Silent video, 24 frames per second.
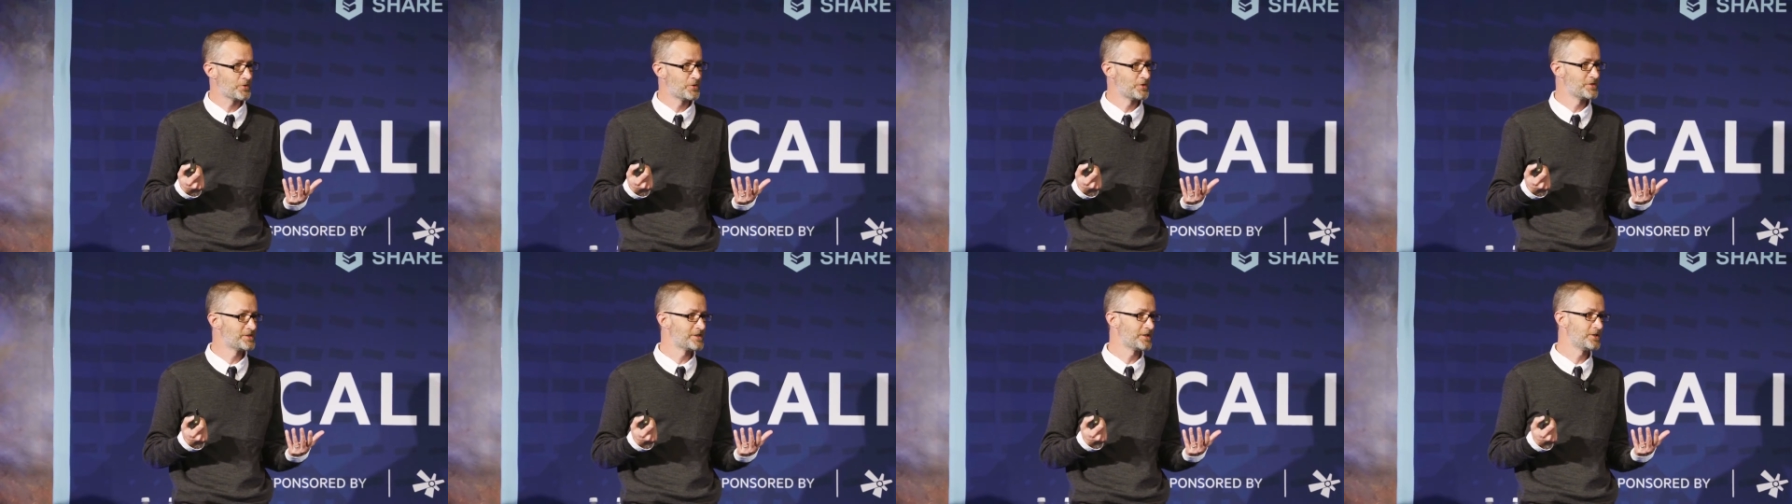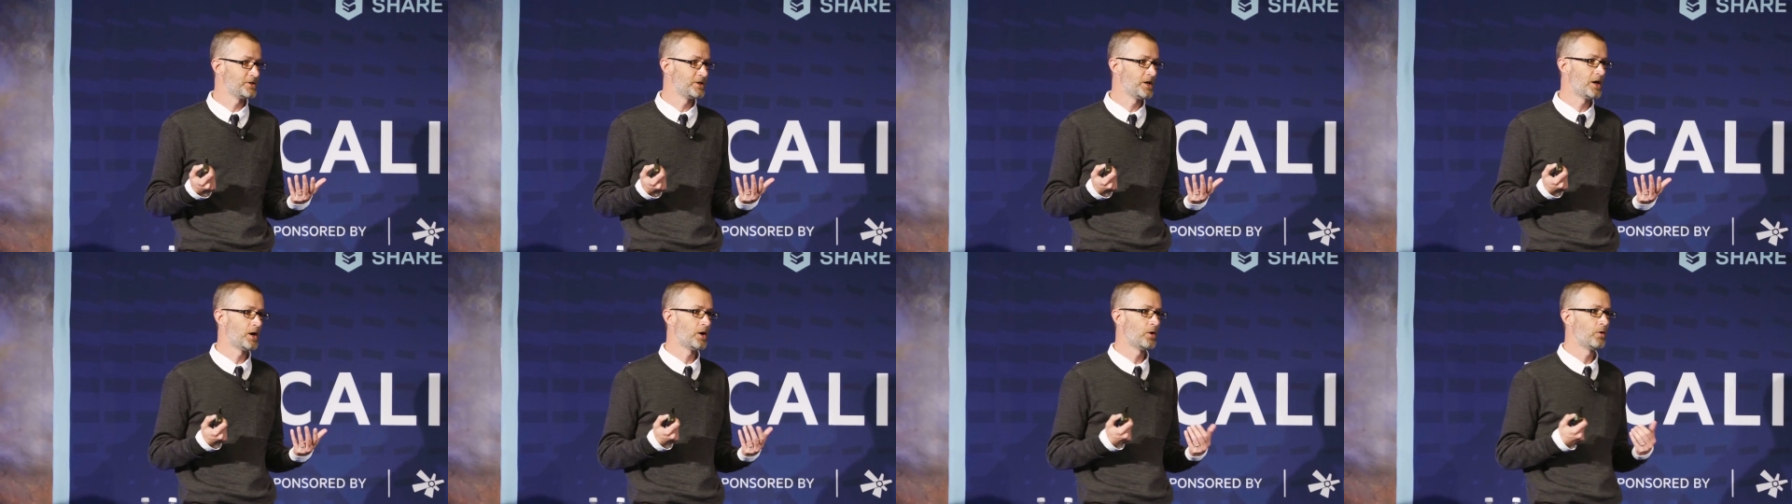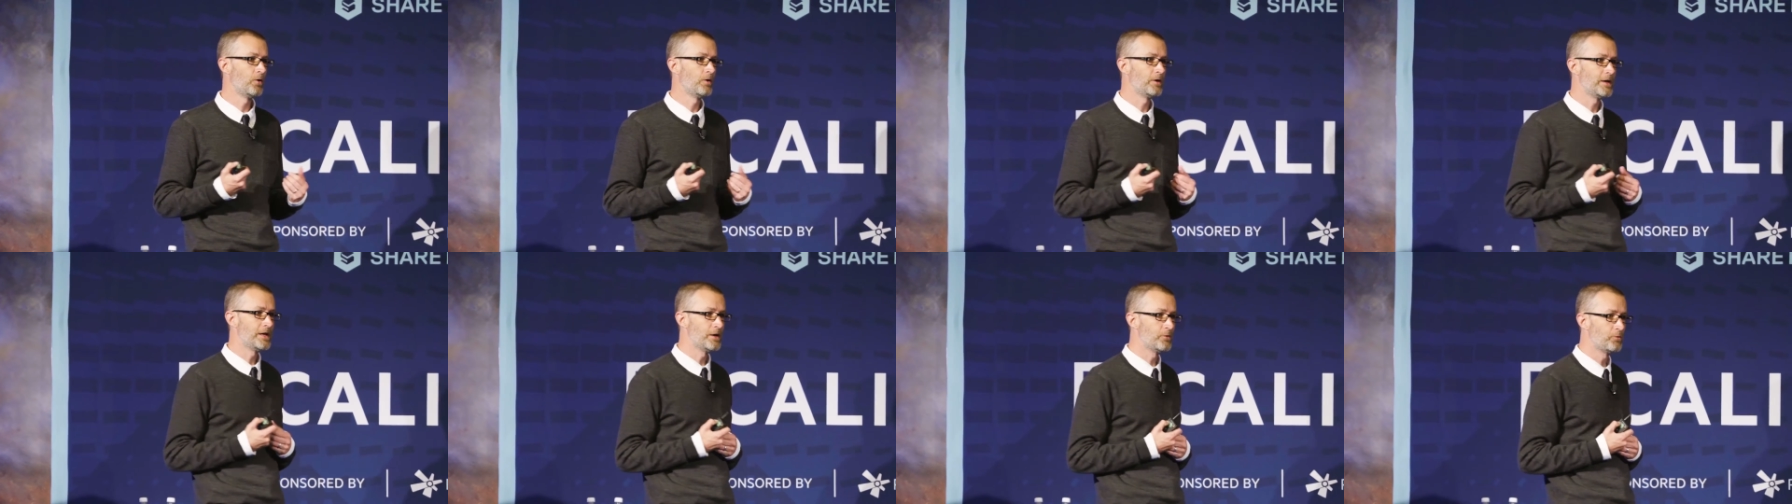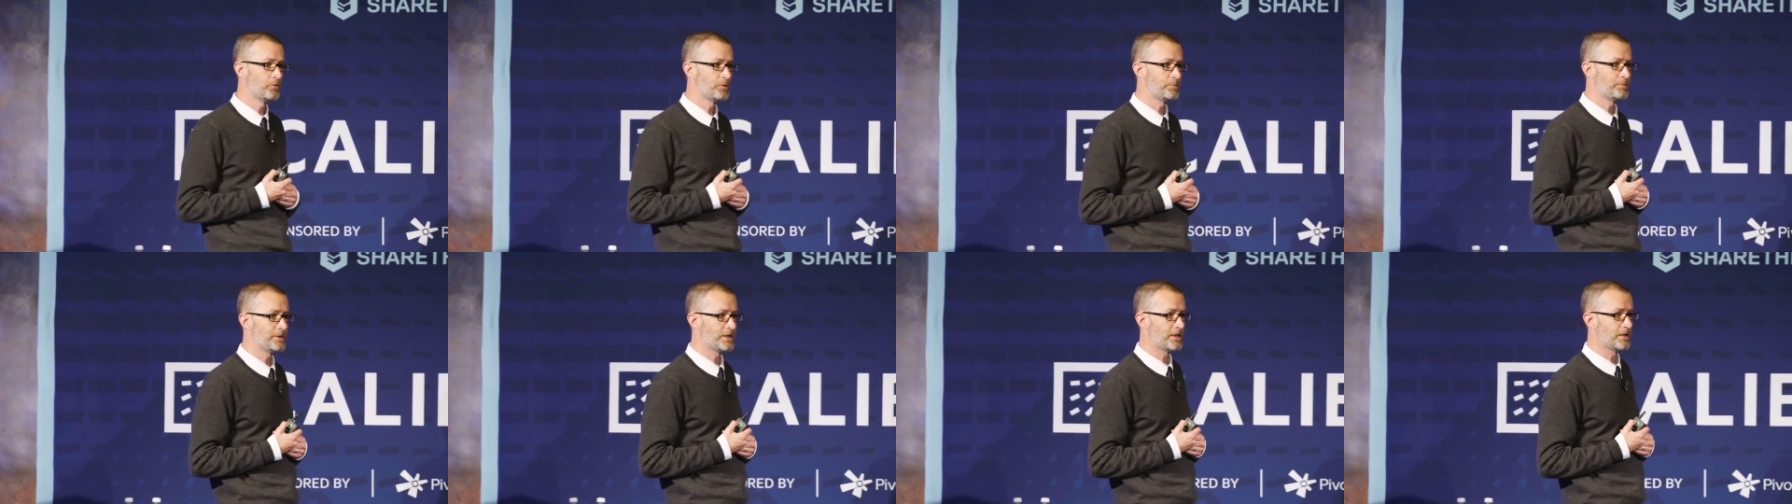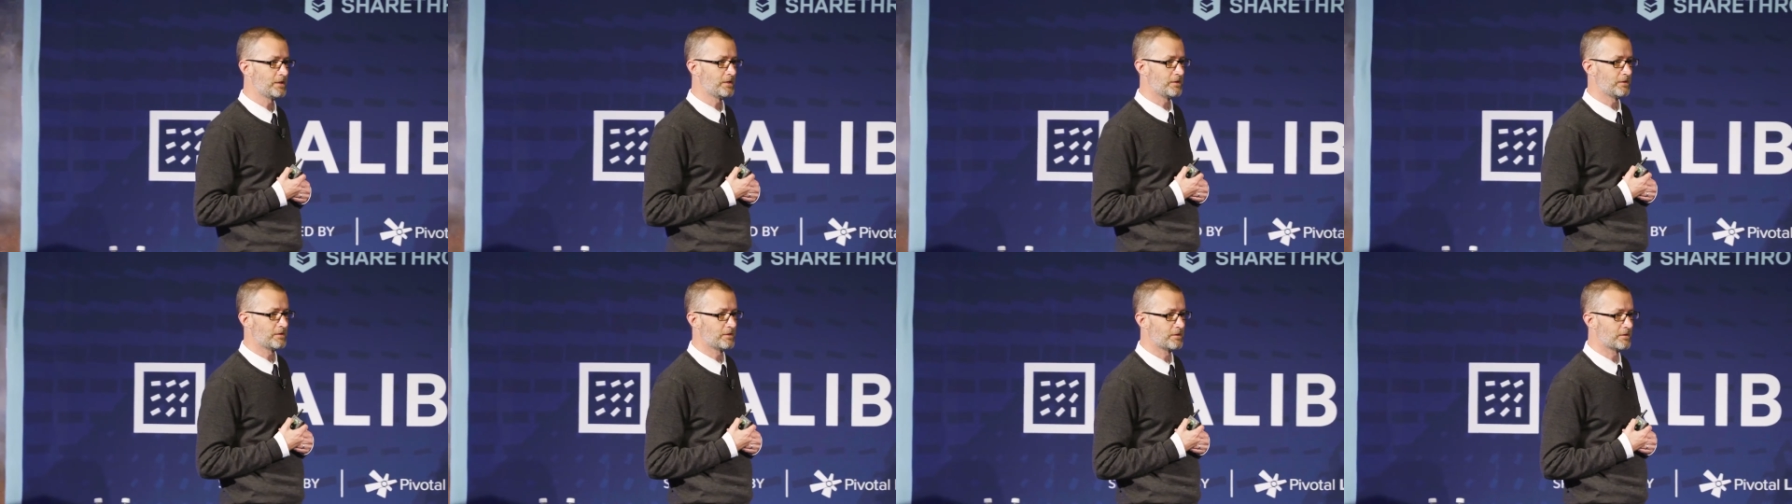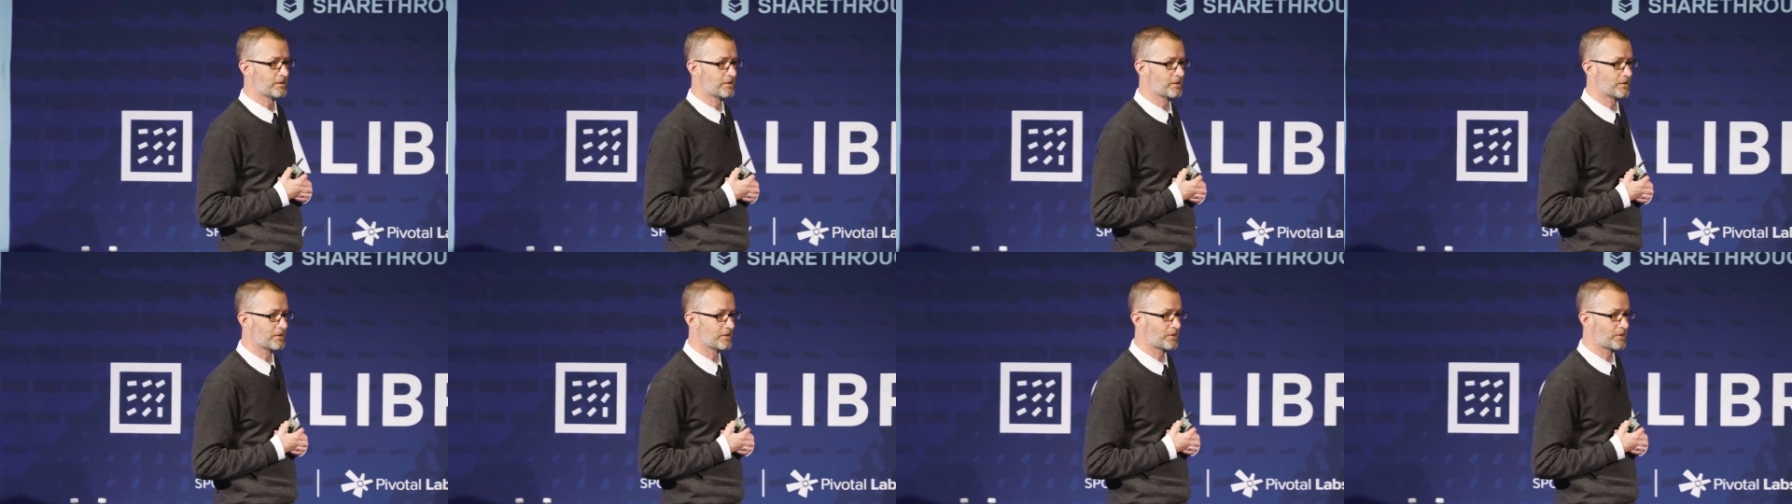with her and said, you know, it would be